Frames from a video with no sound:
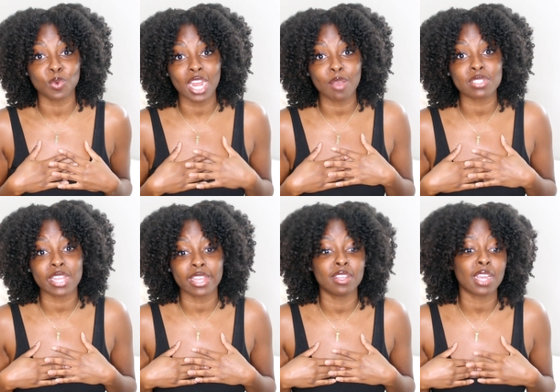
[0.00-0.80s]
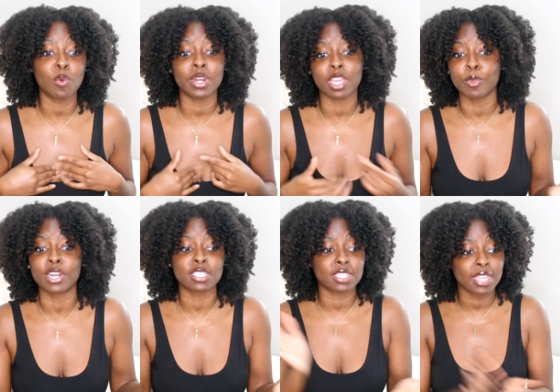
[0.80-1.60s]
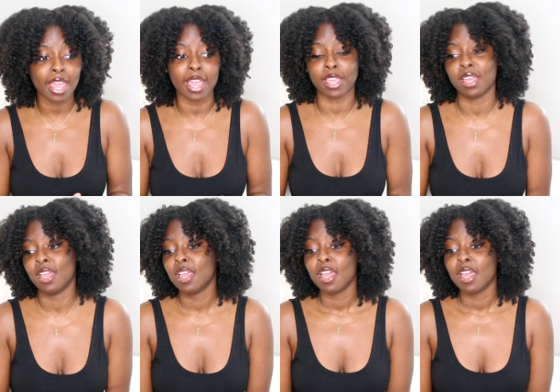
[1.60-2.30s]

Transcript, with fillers: When I was like, look, I want to get married today.